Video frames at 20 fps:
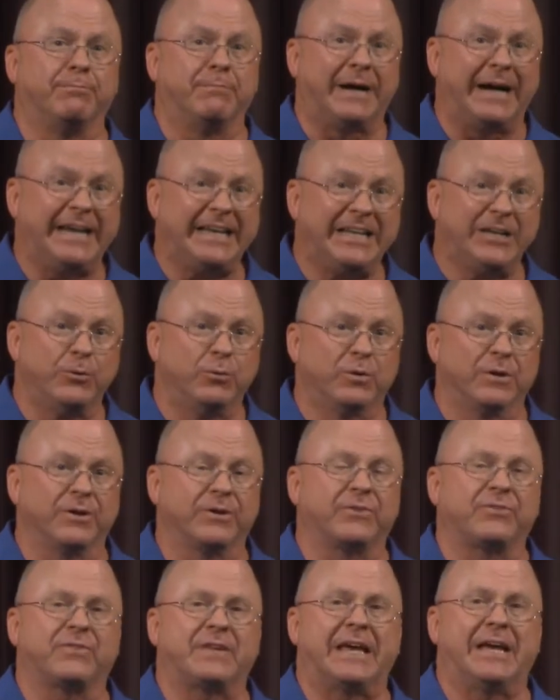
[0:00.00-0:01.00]
mighty
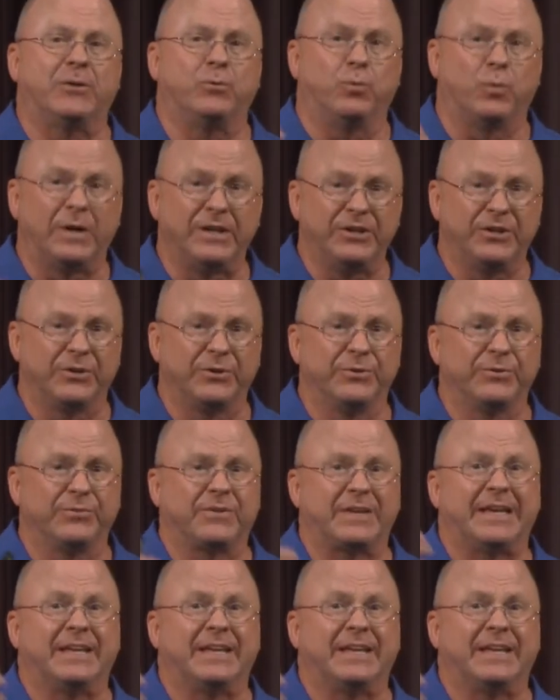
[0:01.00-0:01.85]
works and wonders